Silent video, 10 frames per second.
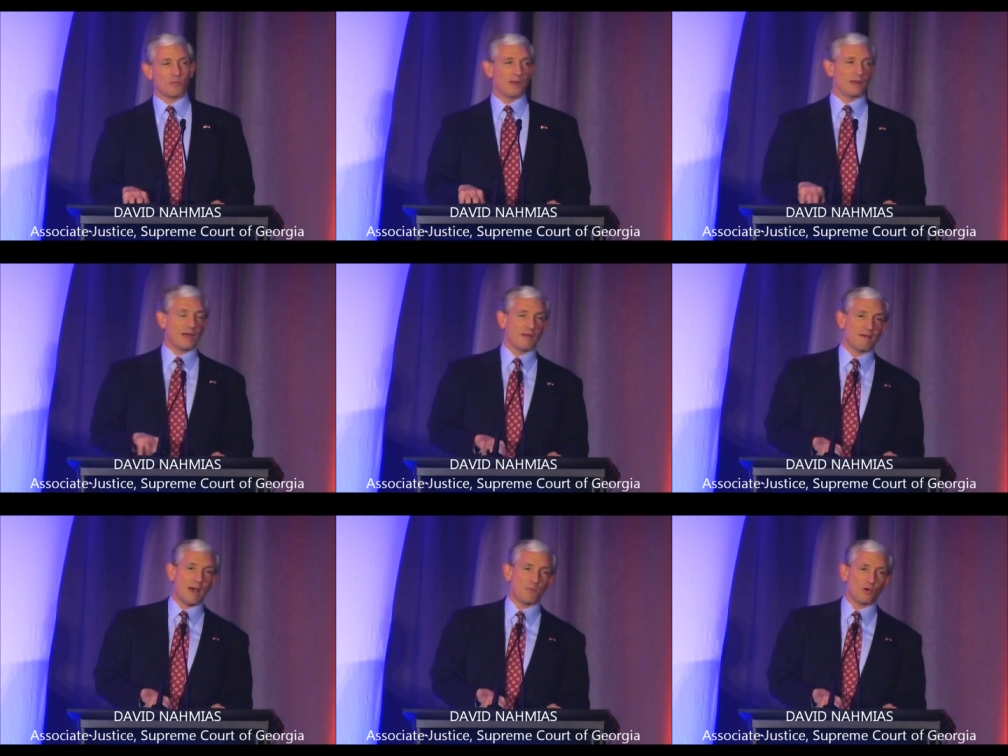but it kind of
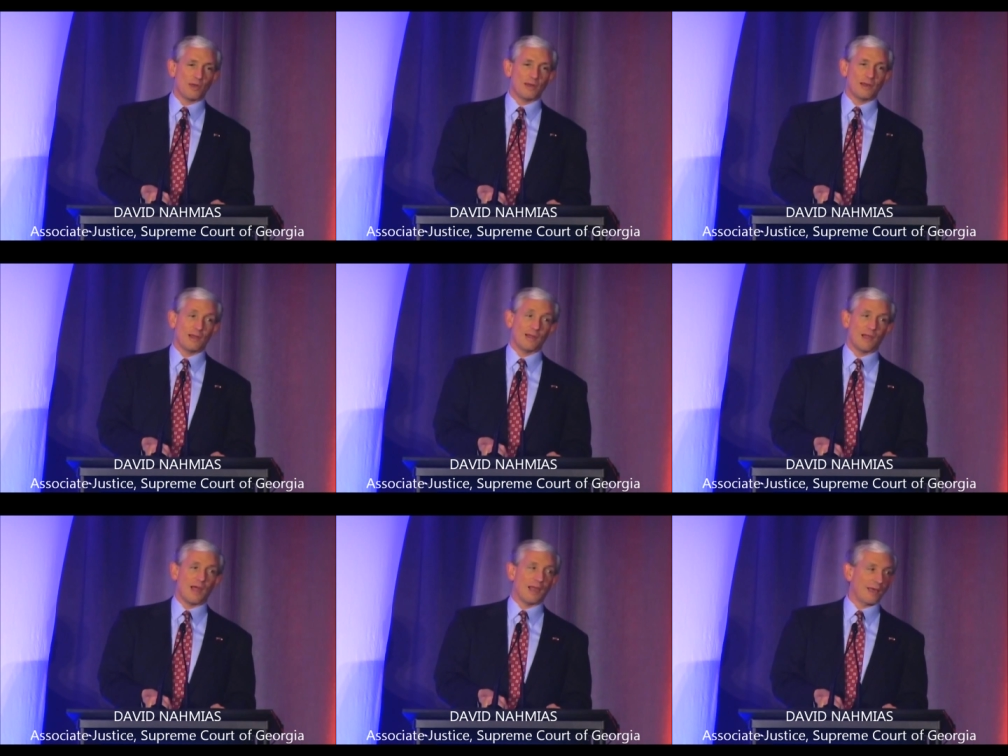operated a
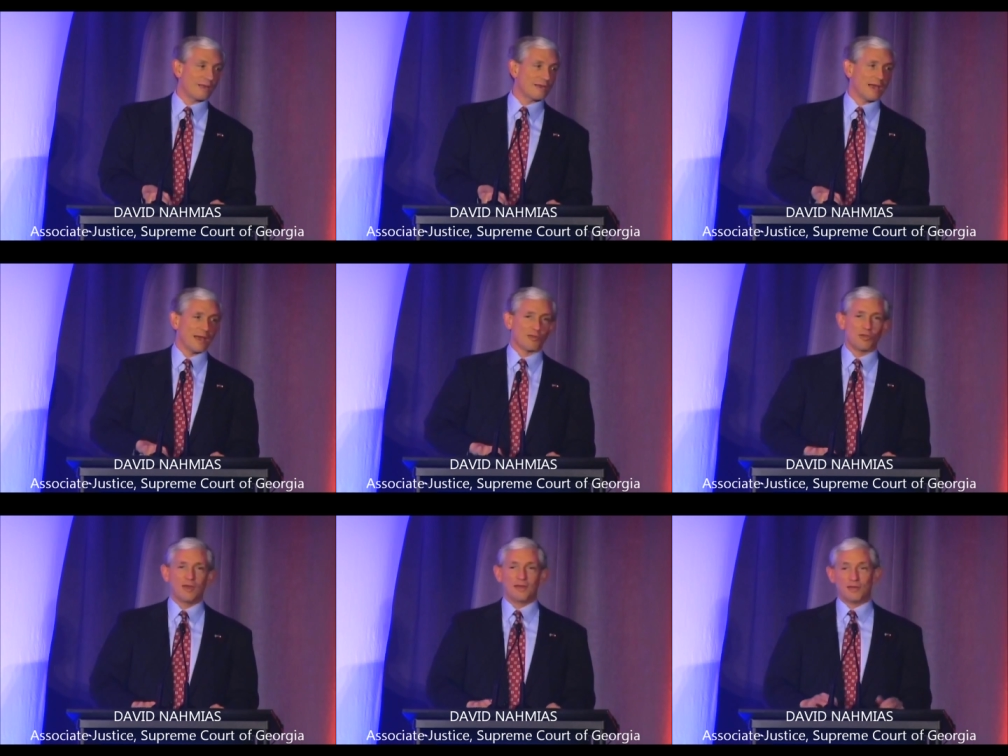lot like a tax,
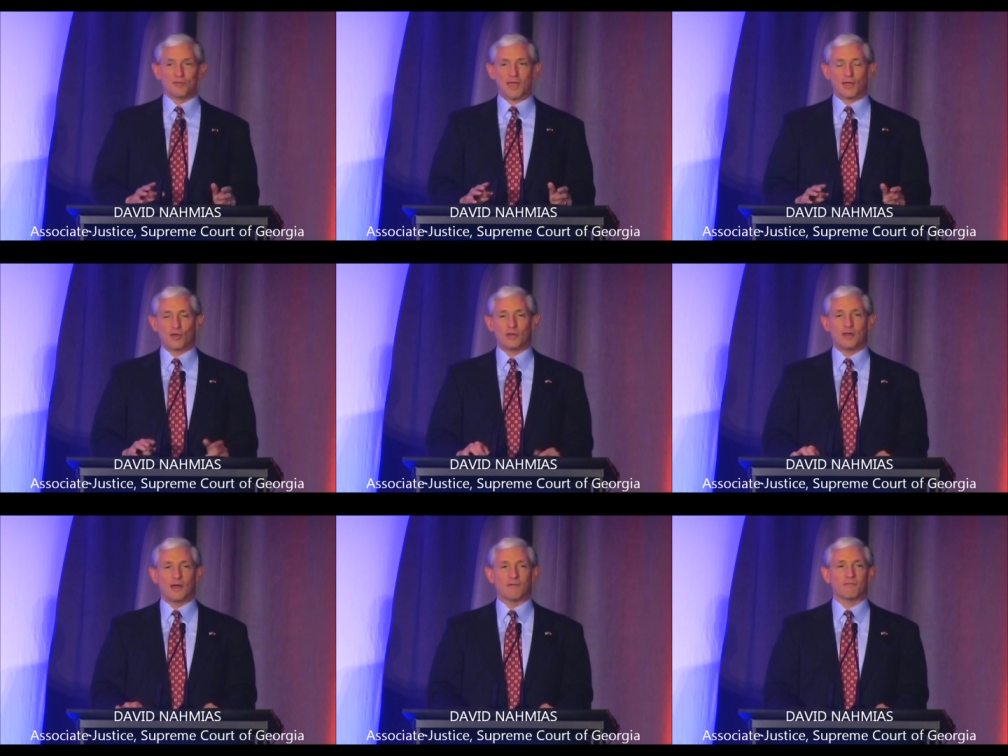is that good enough?